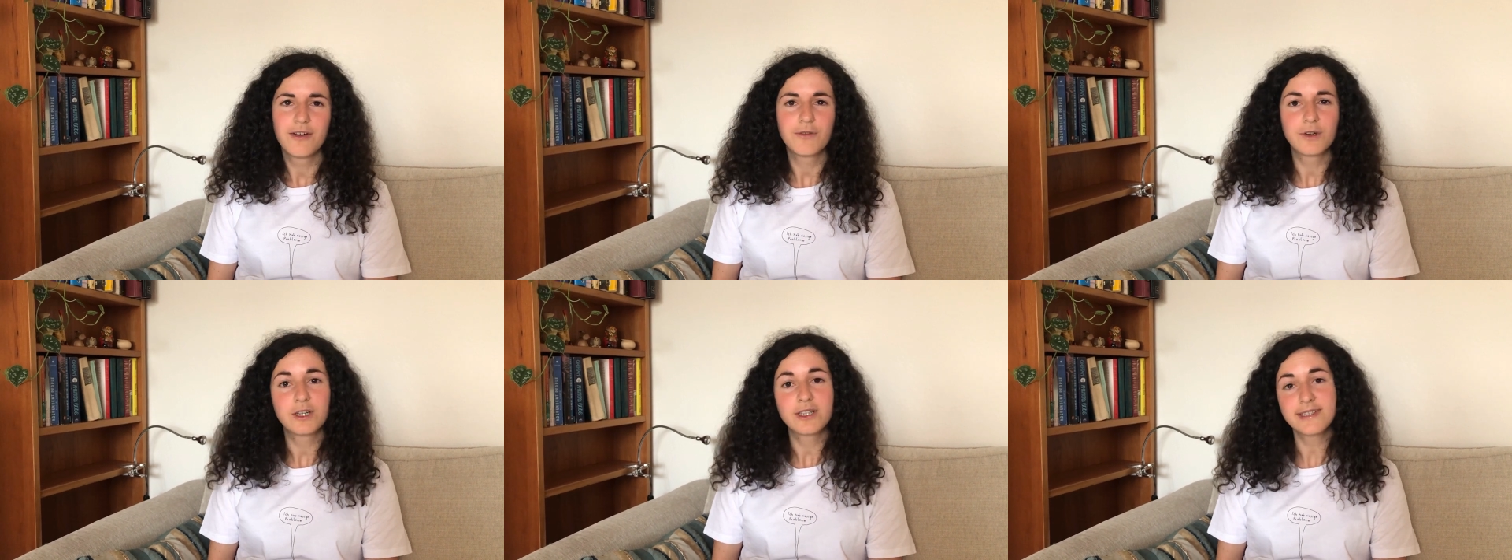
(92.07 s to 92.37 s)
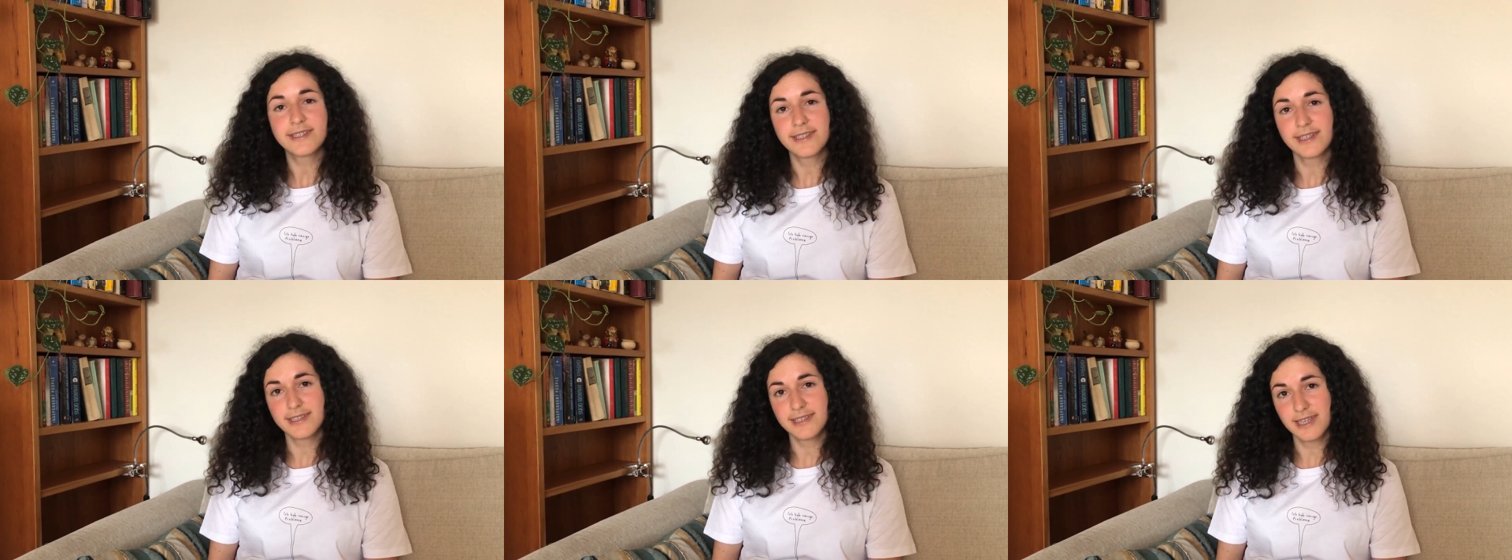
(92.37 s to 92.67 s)
For
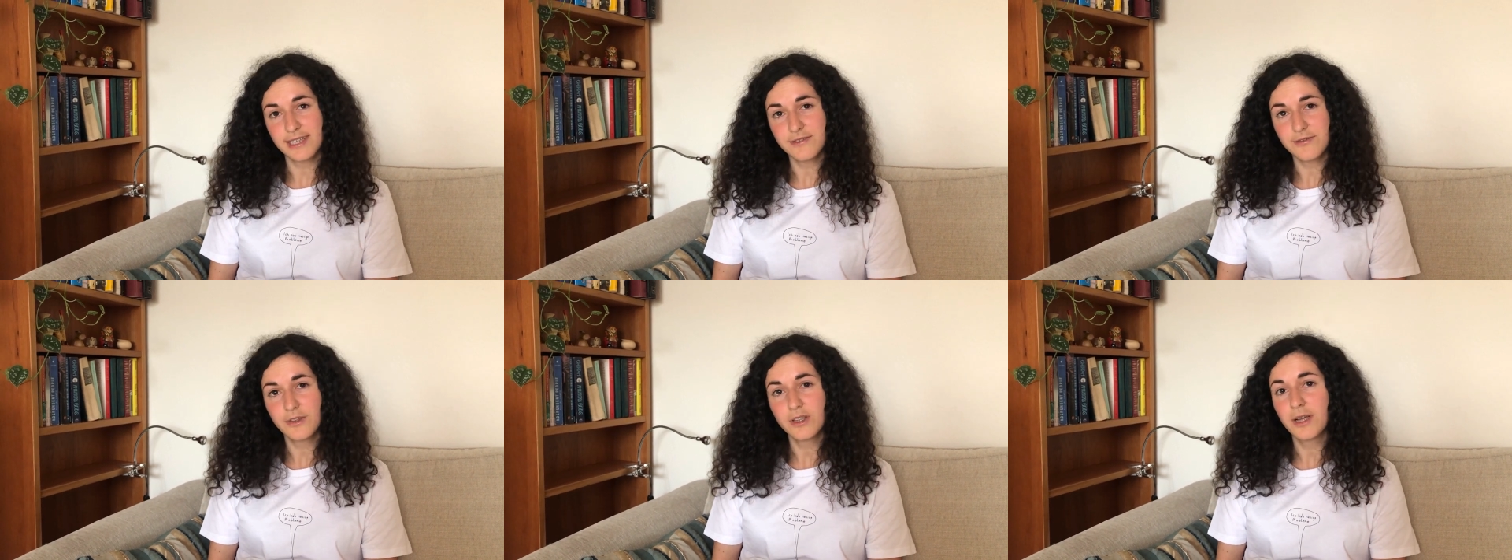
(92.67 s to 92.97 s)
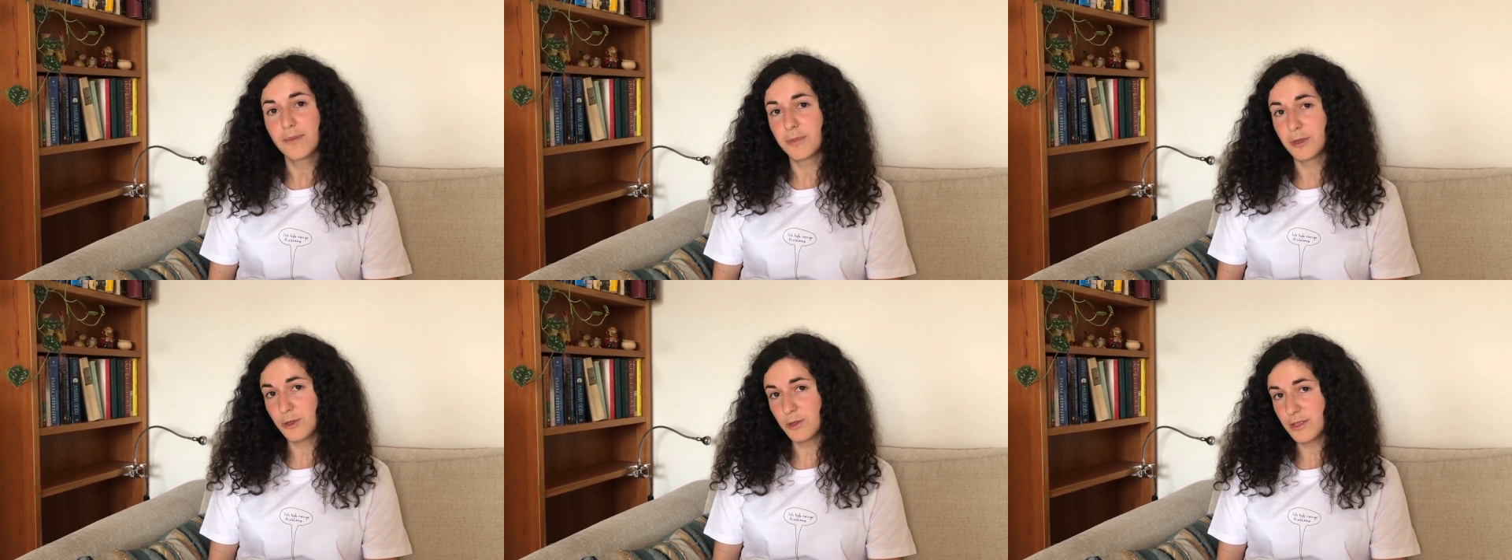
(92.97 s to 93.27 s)
a
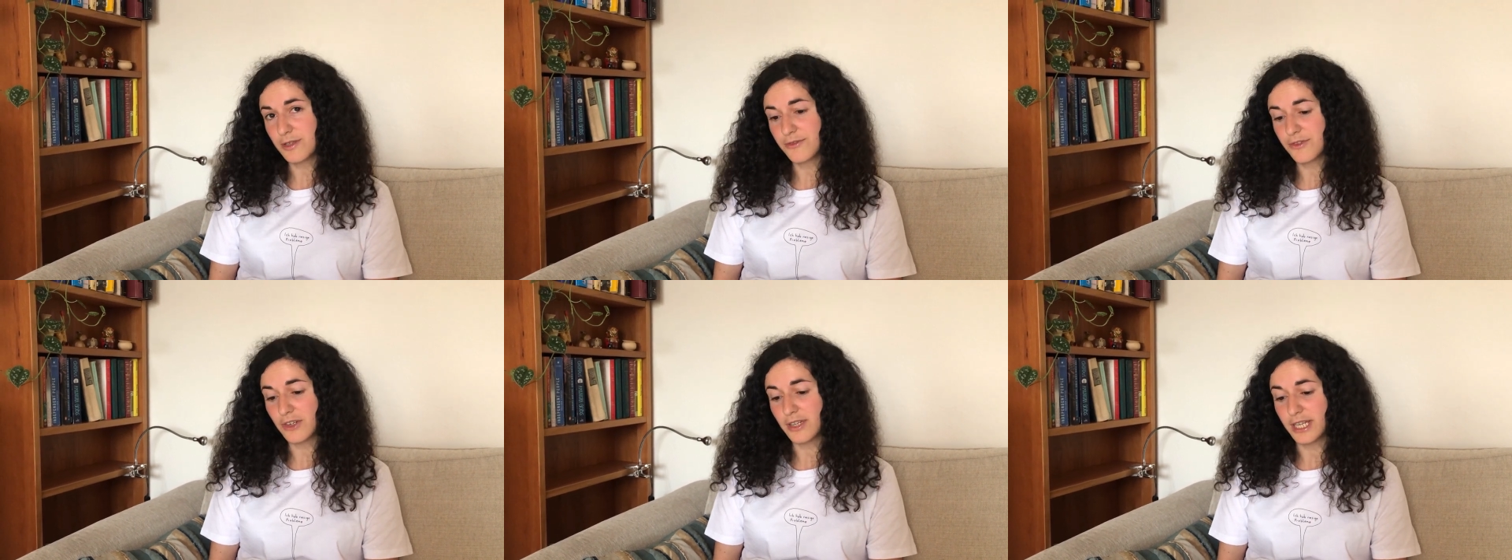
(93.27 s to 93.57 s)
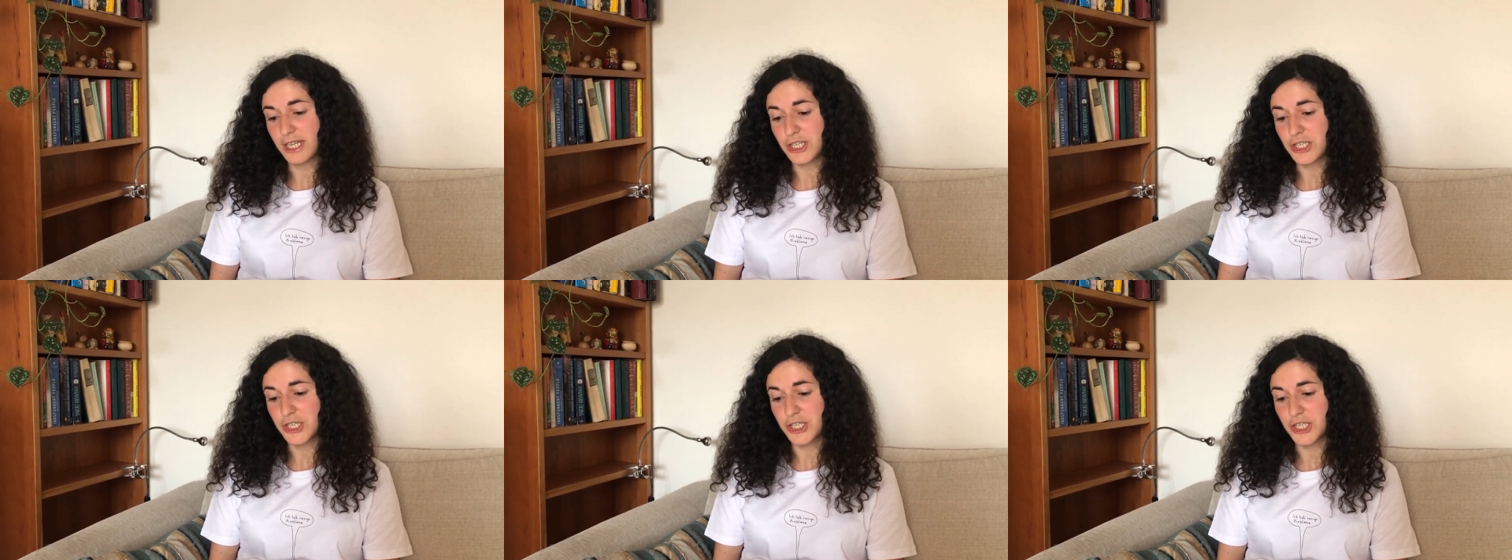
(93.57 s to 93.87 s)
successful abusive
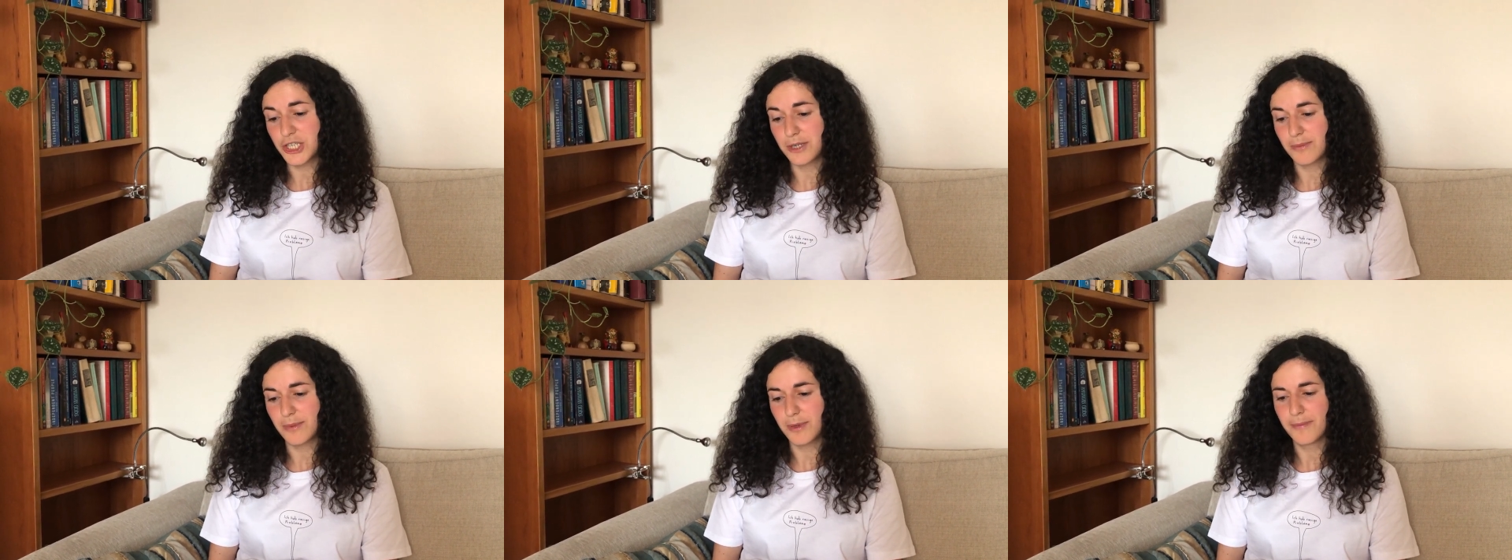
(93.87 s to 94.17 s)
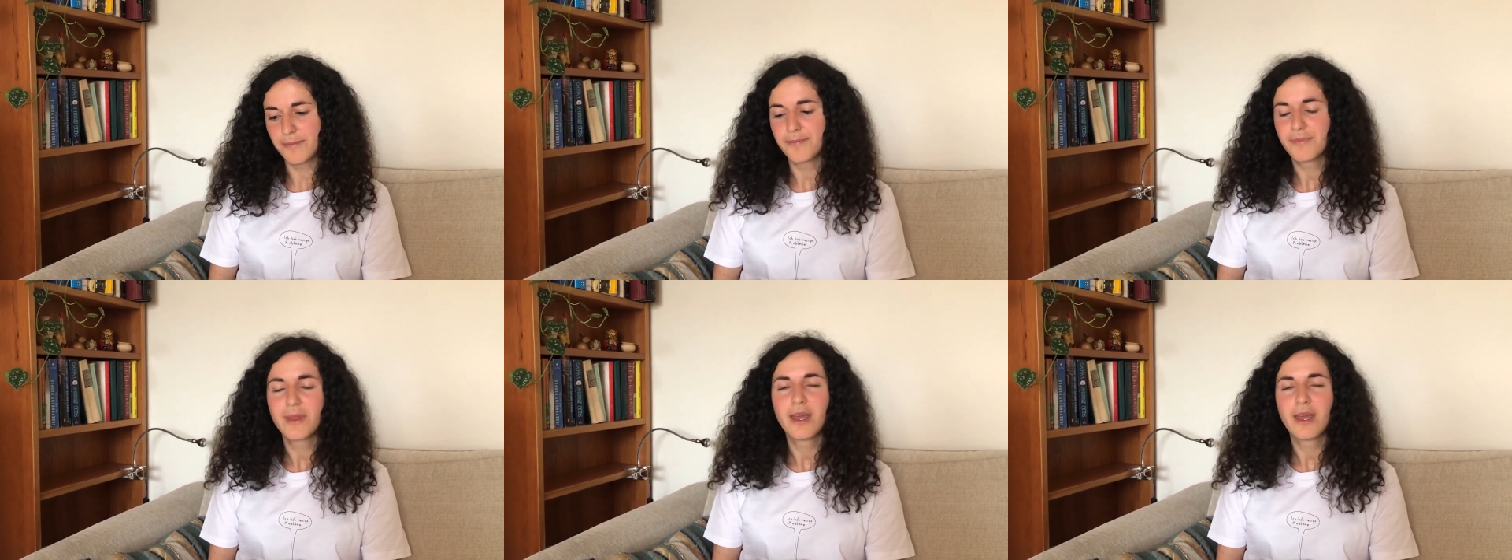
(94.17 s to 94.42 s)
relationship,